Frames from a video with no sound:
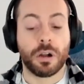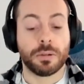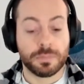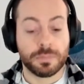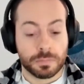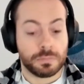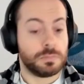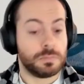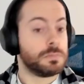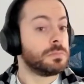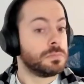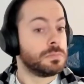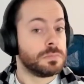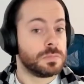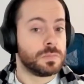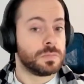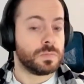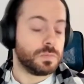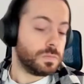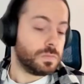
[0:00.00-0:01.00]
from
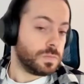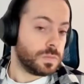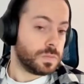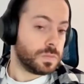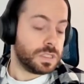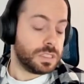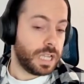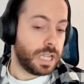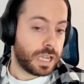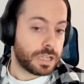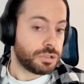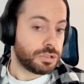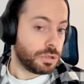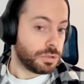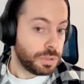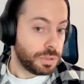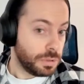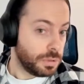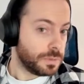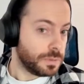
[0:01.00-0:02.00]

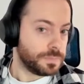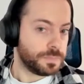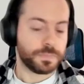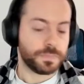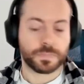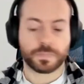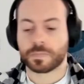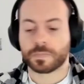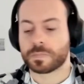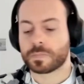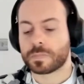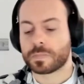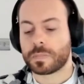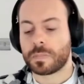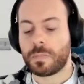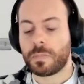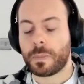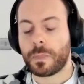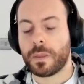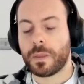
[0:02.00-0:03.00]
the actual rule.
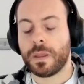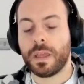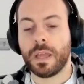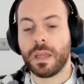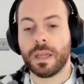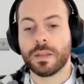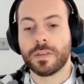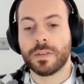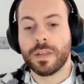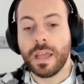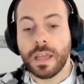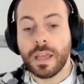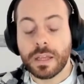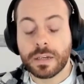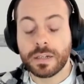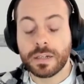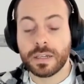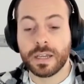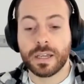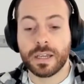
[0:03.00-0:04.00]

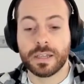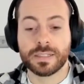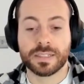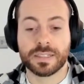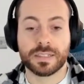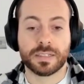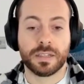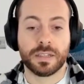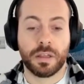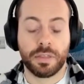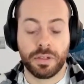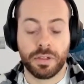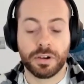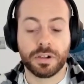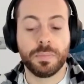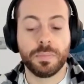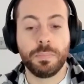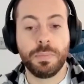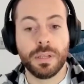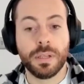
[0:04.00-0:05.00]
And then, as a
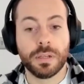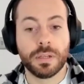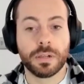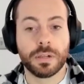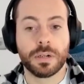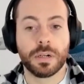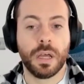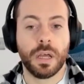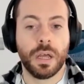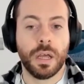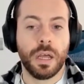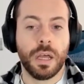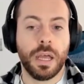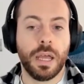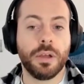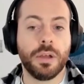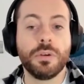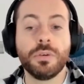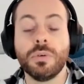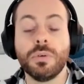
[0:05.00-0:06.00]
third pillar,
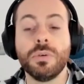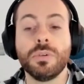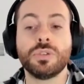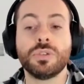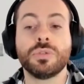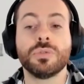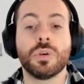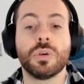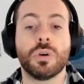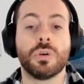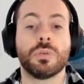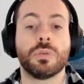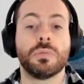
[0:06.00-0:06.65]
a rule